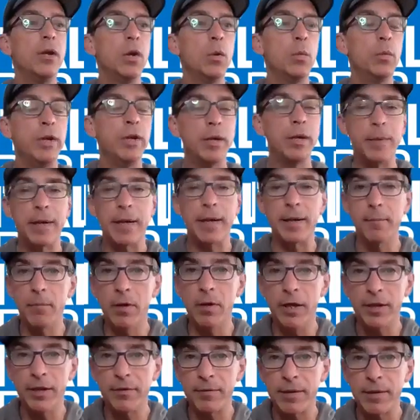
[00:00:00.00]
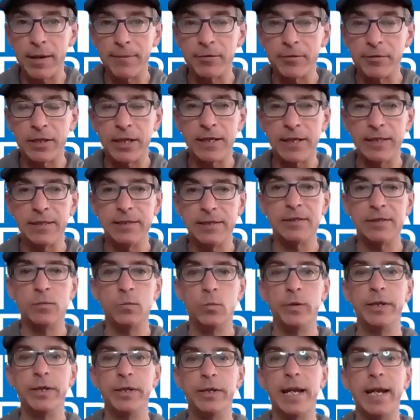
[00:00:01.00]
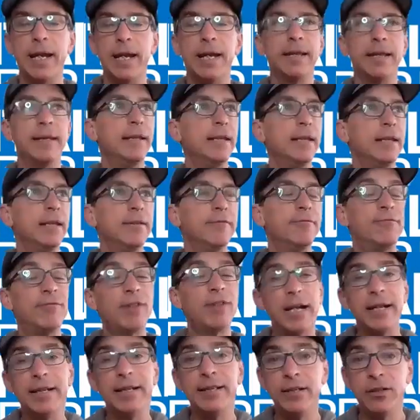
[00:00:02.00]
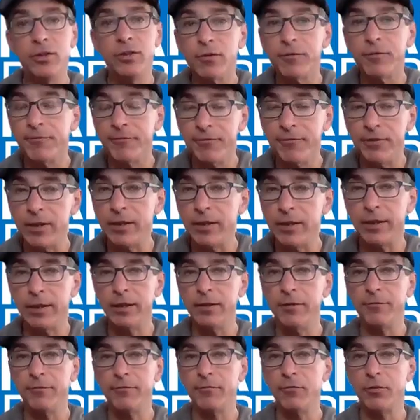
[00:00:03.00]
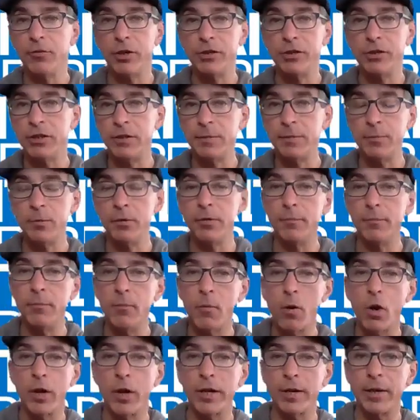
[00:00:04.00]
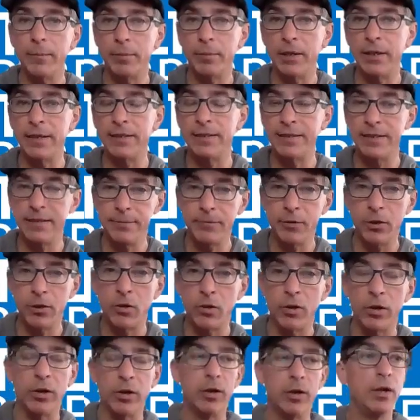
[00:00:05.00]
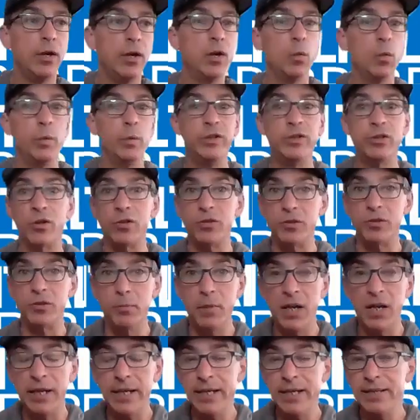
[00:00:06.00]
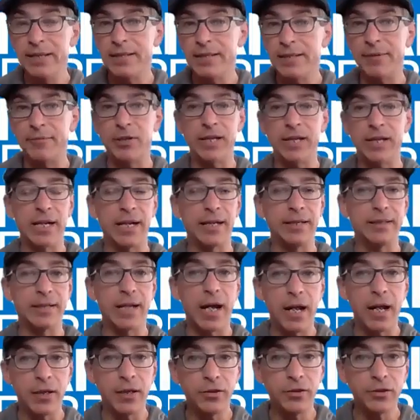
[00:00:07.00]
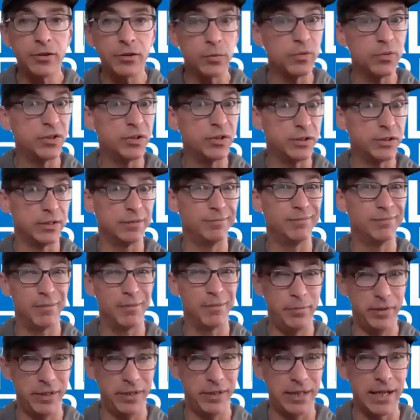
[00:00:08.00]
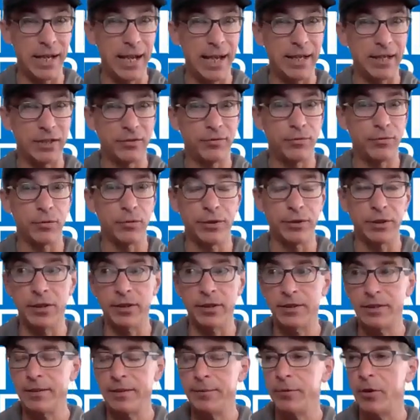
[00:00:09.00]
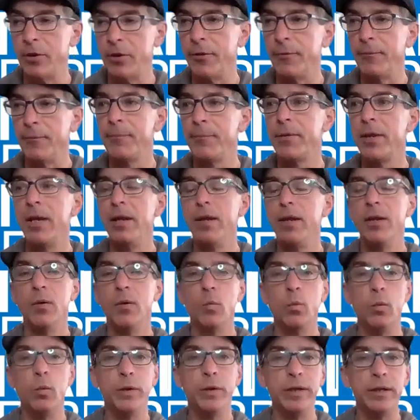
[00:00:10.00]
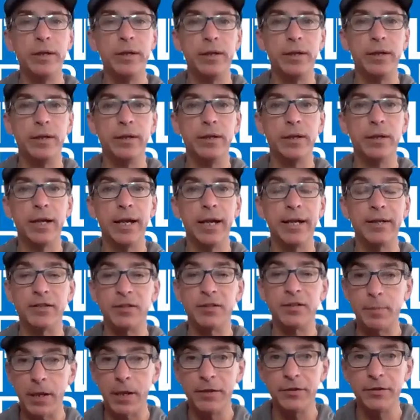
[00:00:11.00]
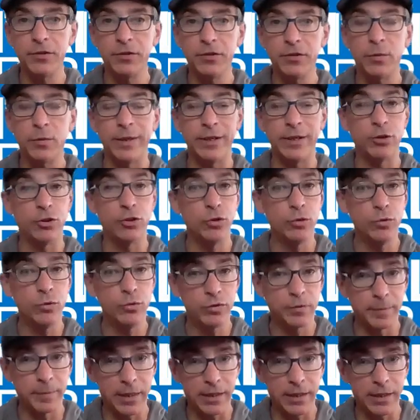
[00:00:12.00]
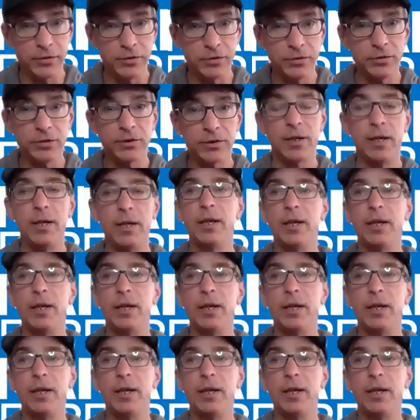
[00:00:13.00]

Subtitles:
We did about a month of advertising. We had the Finding Your Fit in the Fredericksburg Marketplace seminar. We charged money, $79, which is a big ask for a young seminar. We had sponsors. We had 2 sponsors.